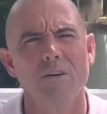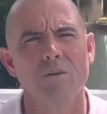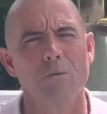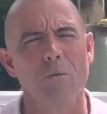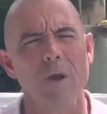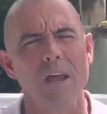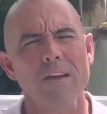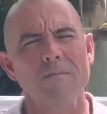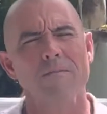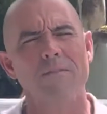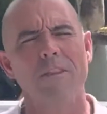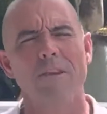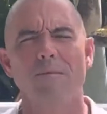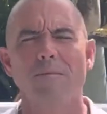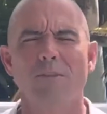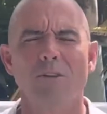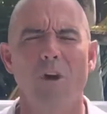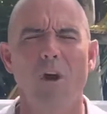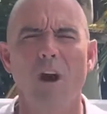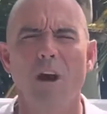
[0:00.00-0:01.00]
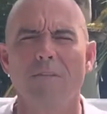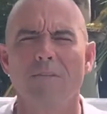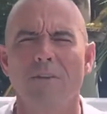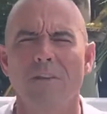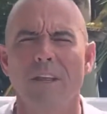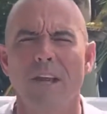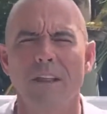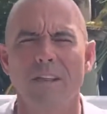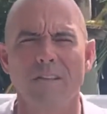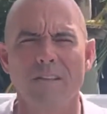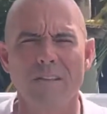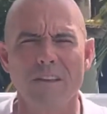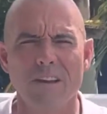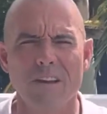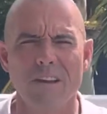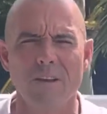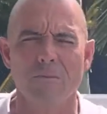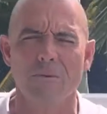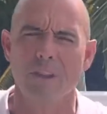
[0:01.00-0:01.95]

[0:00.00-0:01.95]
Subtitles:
wait for them to offer that sit.